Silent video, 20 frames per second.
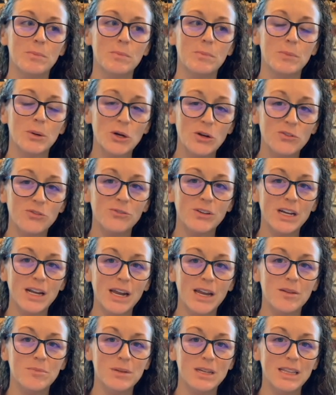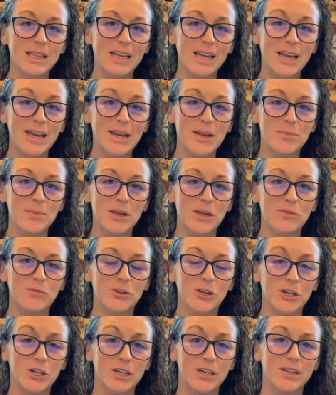perfect can be the enemy of
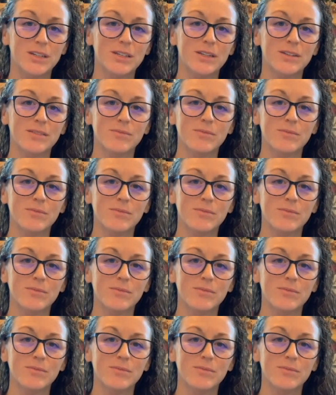good.